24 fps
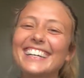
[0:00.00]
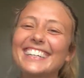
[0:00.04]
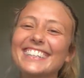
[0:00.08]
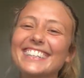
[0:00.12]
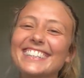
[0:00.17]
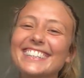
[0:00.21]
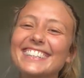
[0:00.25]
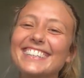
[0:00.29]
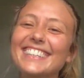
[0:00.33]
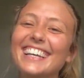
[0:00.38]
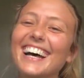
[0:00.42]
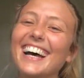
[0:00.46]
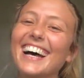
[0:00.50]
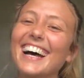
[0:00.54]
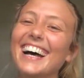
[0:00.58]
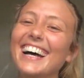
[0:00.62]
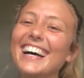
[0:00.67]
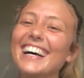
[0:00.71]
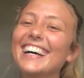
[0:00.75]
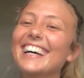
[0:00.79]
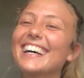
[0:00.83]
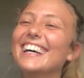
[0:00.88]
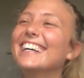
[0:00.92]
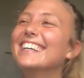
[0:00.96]
I'm just chilling
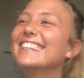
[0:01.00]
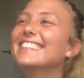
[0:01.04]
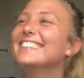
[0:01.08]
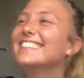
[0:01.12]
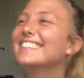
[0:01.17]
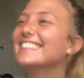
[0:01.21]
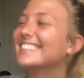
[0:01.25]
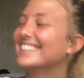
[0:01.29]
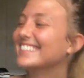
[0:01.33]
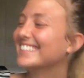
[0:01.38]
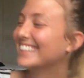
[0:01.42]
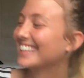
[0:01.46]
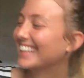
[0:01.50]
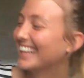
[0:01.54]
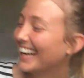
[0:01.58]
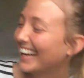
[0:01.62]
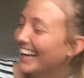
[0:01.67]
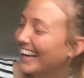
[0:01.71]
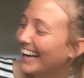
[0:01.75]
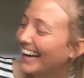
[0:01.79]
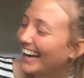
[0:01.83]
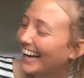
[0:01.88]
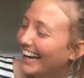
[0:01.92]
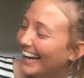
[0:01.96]
in the corner. Okay, I'm
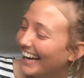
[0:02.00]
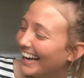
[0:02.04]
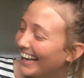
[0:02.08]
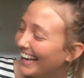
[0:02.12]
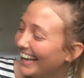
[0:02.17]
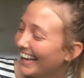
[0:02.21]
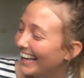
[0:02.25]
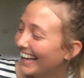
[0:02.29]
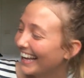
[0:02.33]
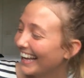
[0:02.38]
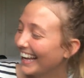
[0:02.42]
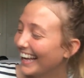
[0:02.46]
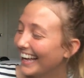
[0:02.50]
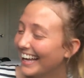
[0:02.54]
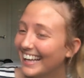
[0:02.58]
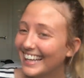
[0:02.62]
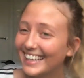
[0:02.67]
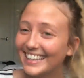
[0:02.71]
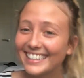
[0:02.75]
gonna leave you for the rest.